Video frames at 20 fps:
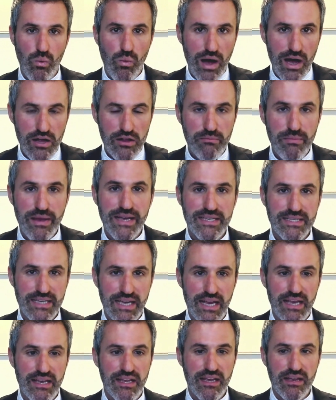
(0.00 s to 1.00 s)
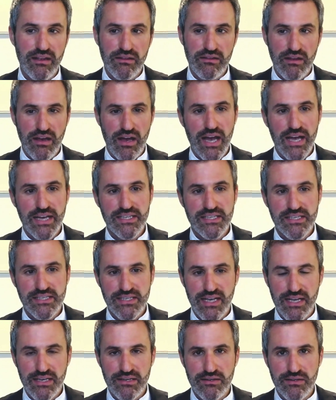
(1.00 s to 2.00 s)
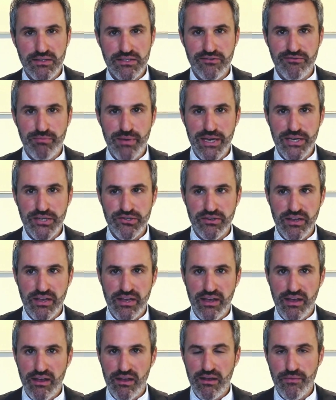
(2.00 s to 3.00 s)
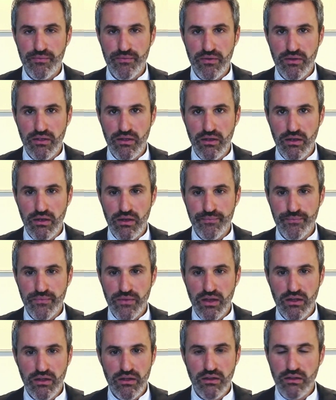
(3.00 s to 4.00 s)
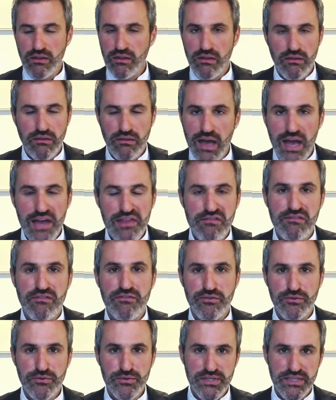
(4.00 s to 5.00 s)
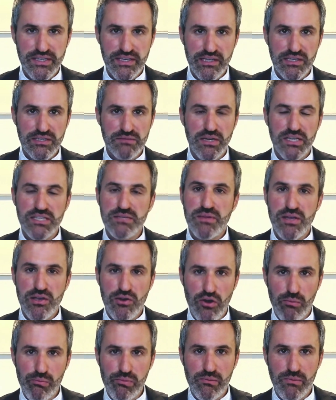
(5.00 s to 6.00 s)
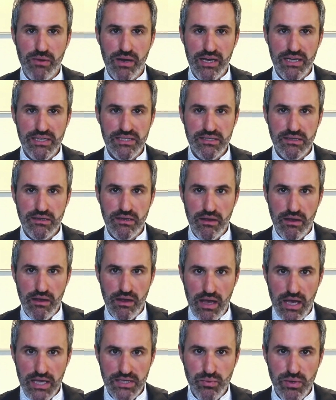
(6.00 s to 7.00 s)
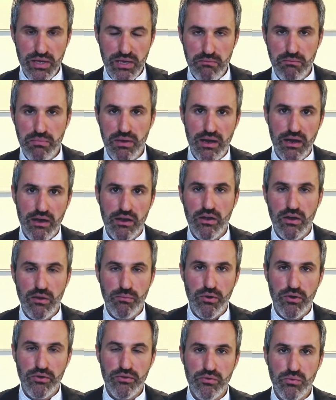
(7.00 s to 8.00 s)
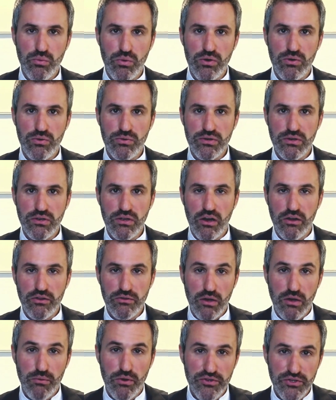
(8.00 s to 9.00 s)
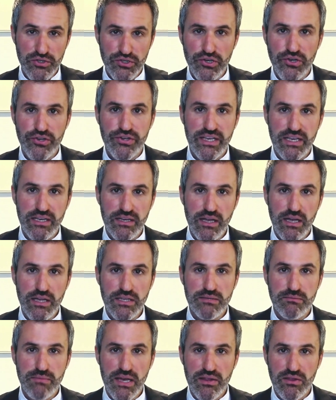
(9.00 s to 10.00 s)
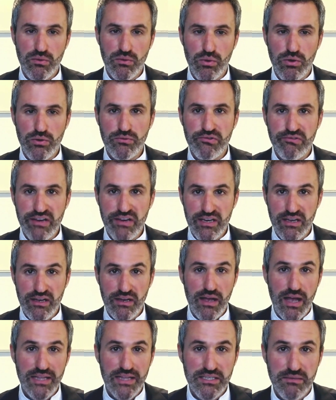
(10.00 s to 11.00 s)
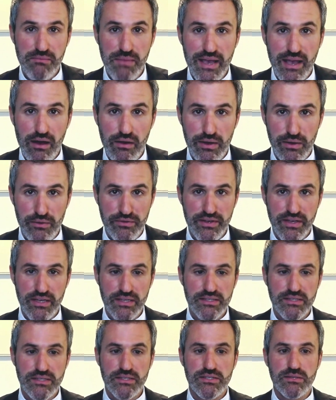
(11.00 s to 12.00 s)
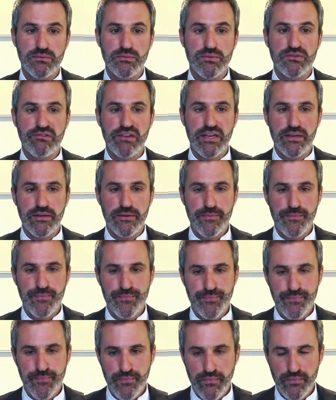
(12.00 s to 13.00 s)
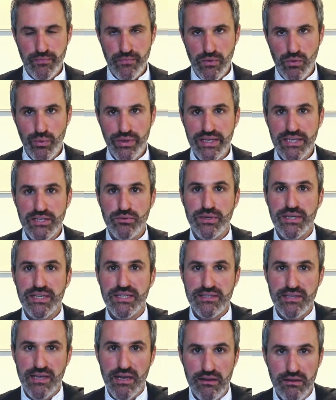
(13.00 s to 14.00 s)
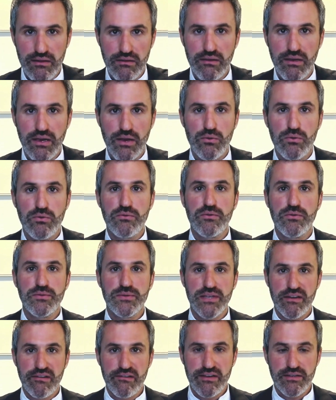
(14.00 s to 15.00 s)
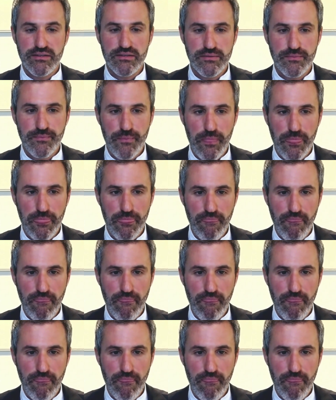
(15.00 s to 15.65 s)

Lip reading: while maintaining the highest standards of patient care. Neither of those things must be compromised as we embark on the journey to make the world greener and to make our healthcare systems greener. We need to excel in all those areas.